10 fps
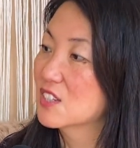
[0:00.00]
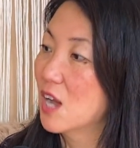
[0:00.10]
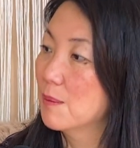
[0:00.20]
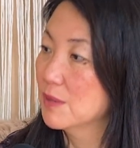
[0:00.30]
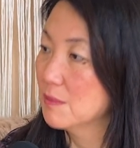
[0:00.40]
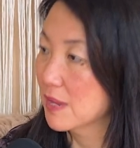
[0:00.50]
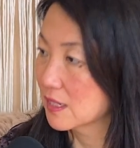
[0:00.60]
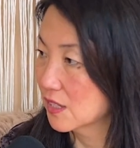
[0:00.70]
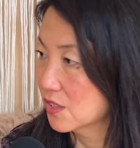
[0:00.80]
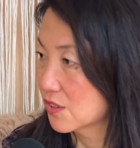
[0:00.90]
on top of the
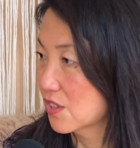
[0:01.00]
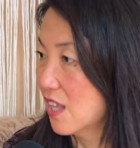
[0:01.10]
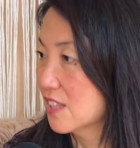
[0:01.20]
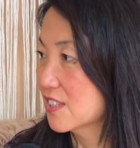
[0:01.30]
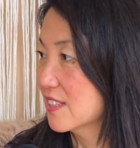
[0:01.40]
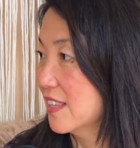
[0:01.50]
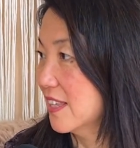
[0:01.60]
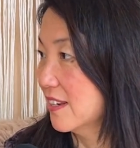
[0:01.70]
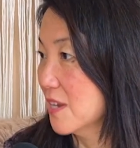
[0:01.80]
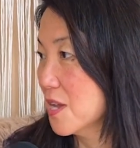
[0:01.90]
medical endocrinologist
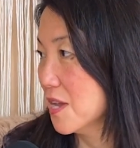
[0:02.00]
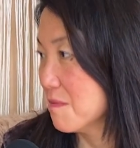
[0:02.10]
and then